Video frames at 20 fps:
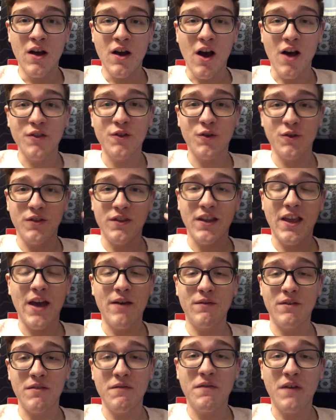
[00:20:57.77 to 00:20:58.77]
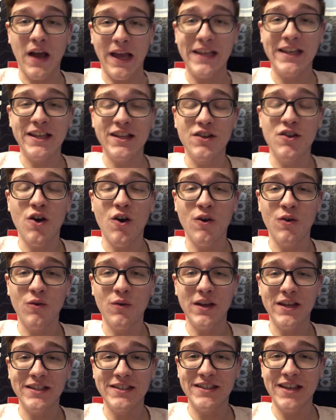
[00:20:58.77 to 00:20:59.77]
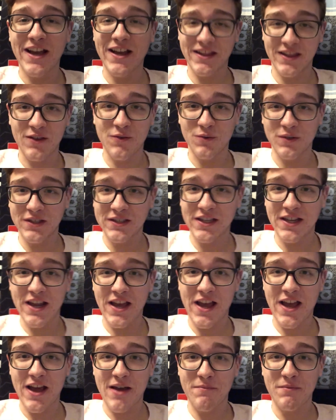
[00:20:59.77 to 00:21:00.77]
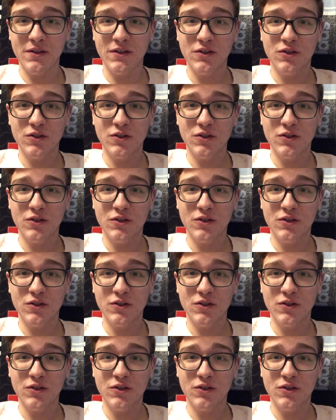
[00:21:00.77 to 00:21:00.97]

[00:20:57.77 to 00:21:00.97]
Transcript: other than Kevin Feige, know exactly what's gonna happen.